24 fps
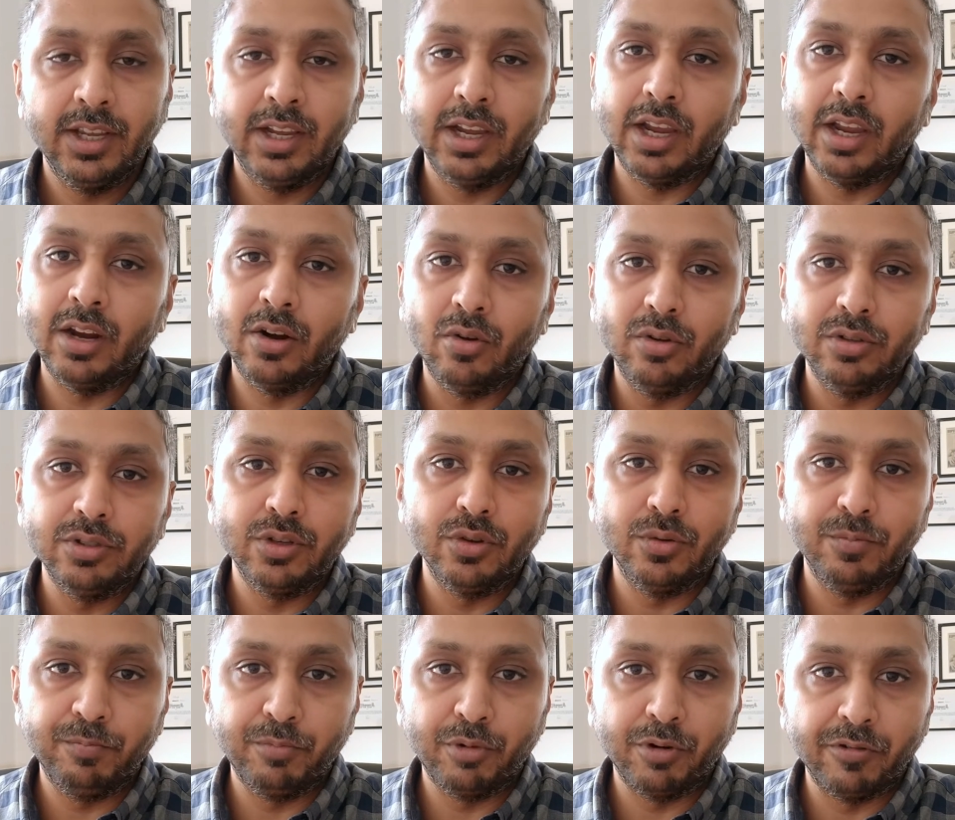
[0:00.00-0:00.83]
and
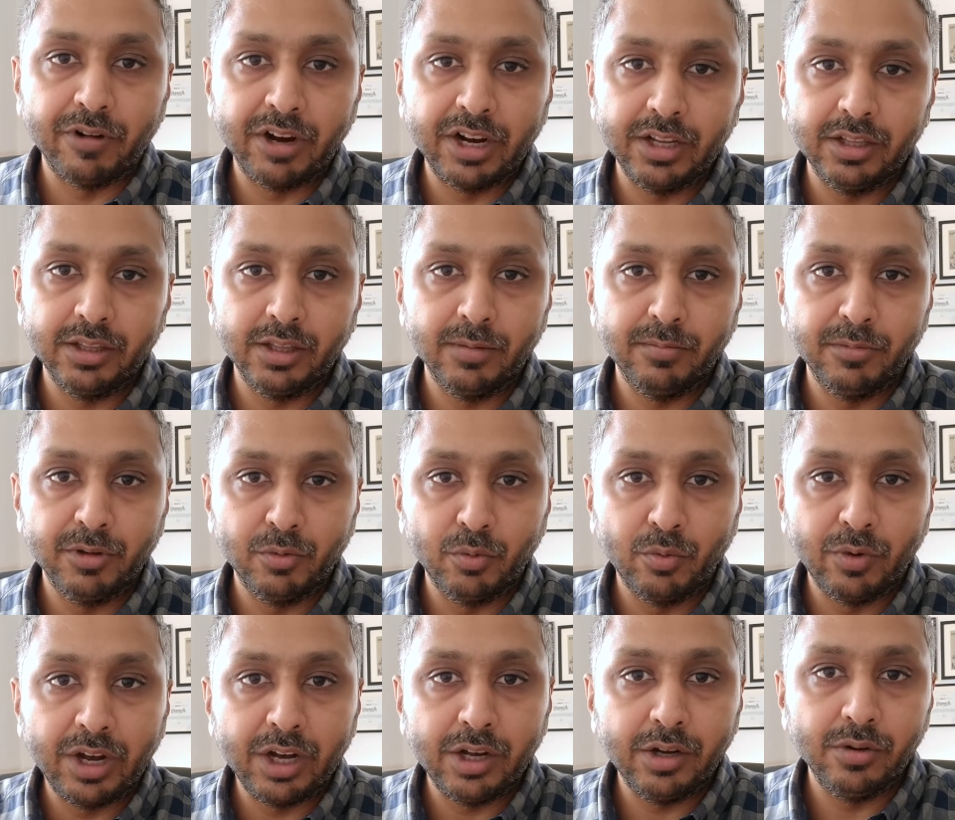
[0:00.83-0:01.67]
also providing them a
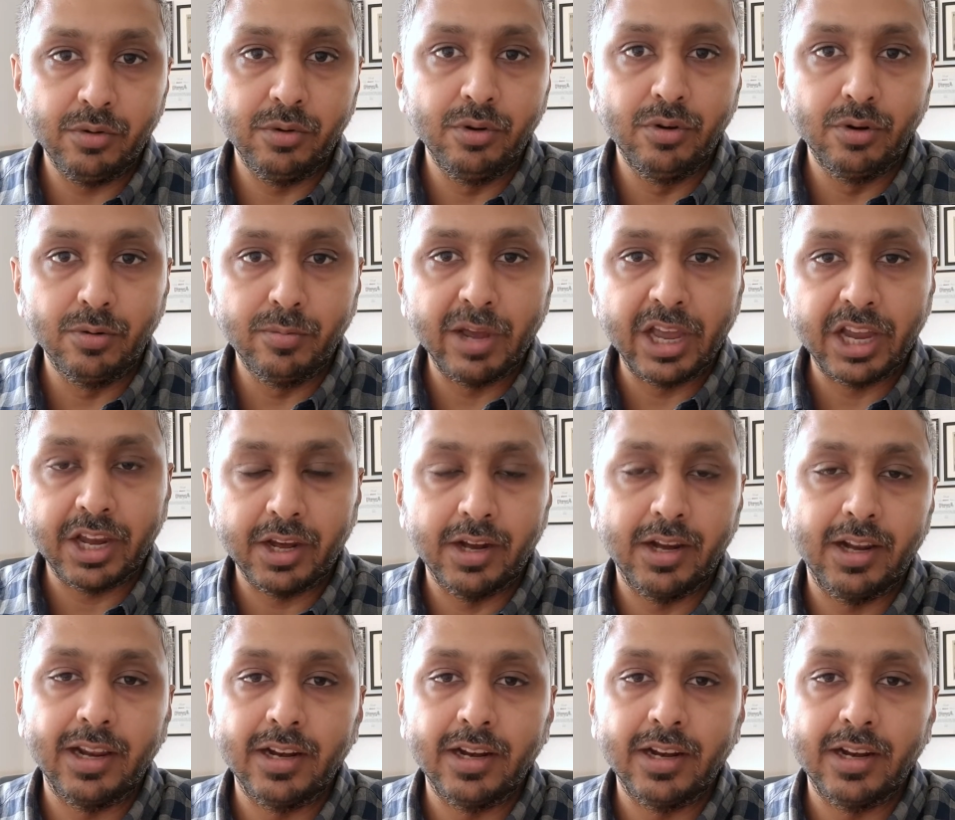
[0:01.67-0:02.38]
way to go back and